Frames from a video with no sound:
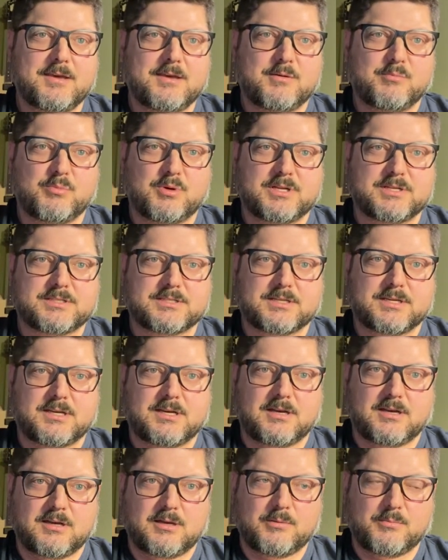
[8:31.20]
But
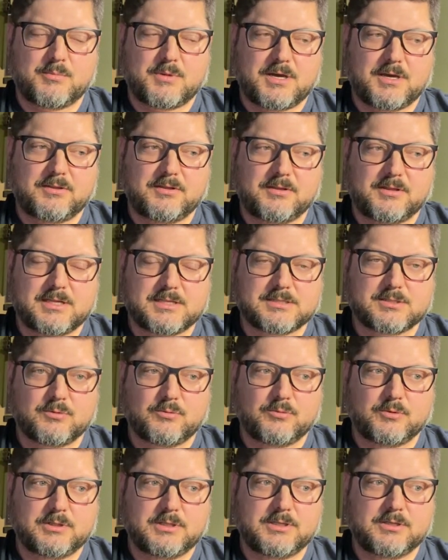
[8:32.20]
I think that's a
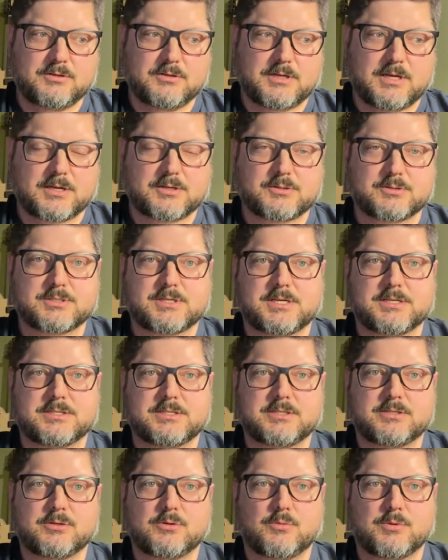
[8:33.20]
really good exercise to
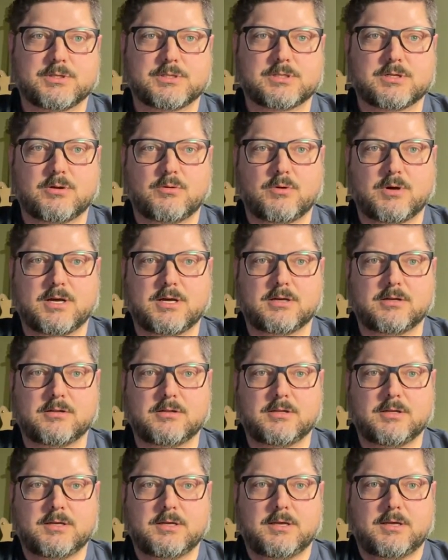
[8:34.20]
do once in a while.
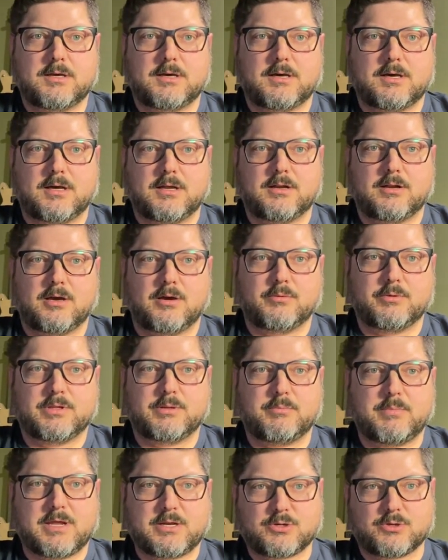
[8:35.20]
Not with a
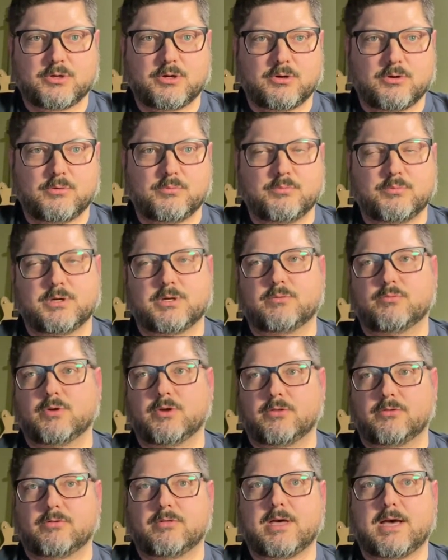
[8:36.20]
metronome, but
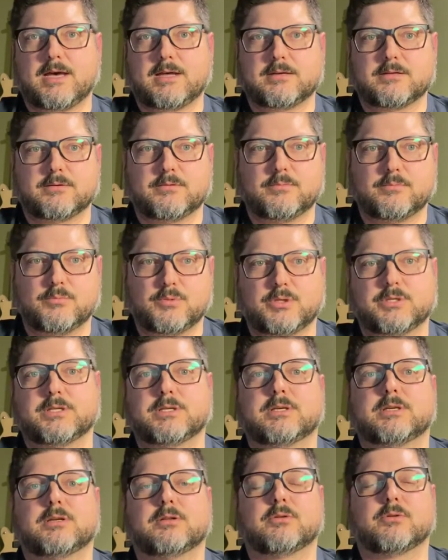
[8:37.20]
with that
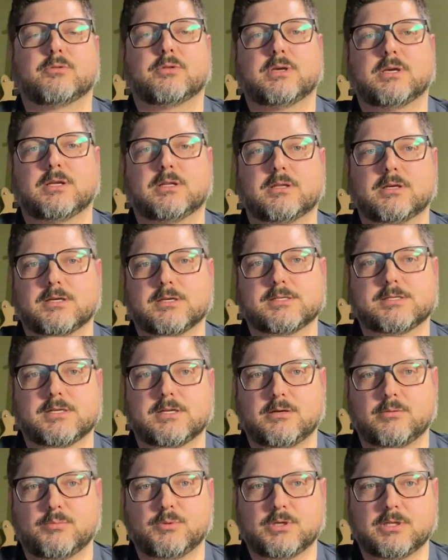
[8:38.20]
particular thing. And like I said,
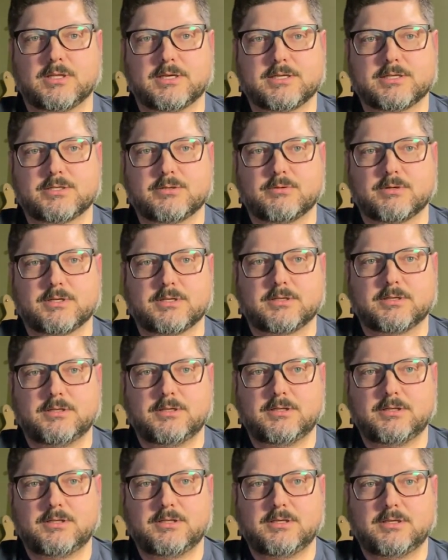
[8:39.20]
I'll put a link to it
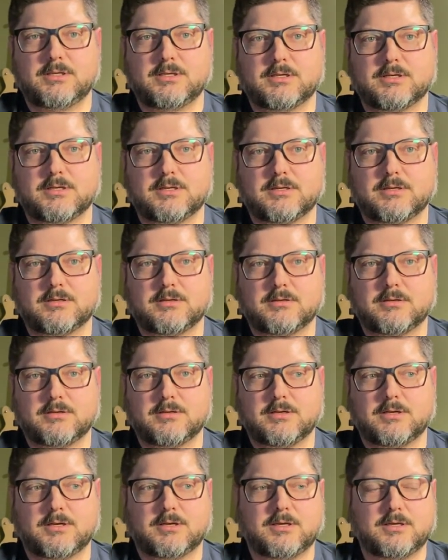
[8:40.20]
in
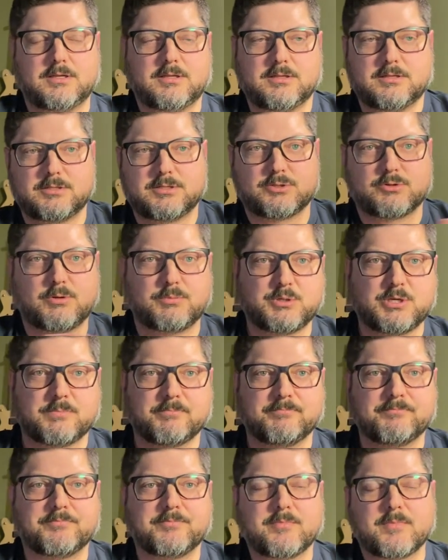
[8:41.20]
the description.
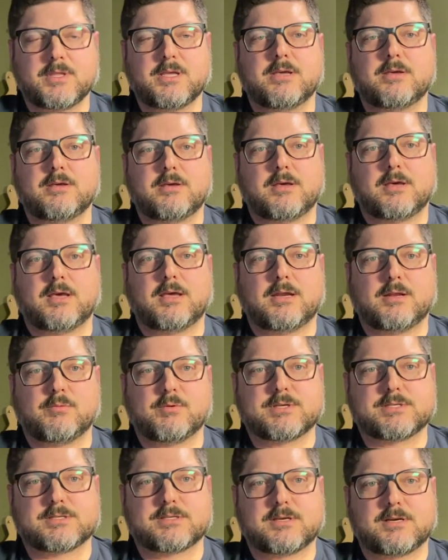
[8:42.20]

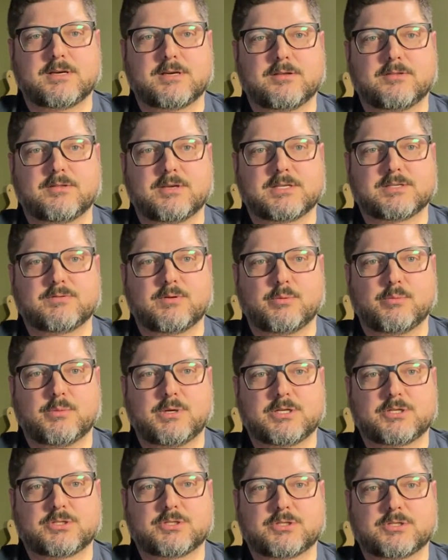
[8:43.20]
Anyways, thanks very
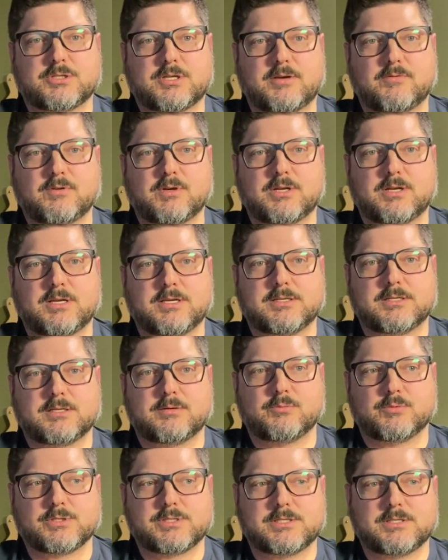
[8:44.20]
much. Have a good night, and
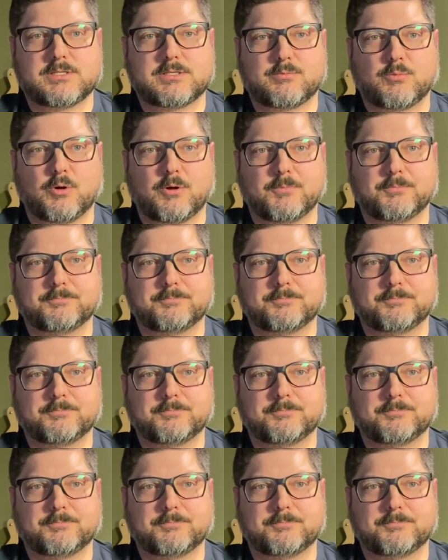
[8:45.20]
we'll see you tomorrow.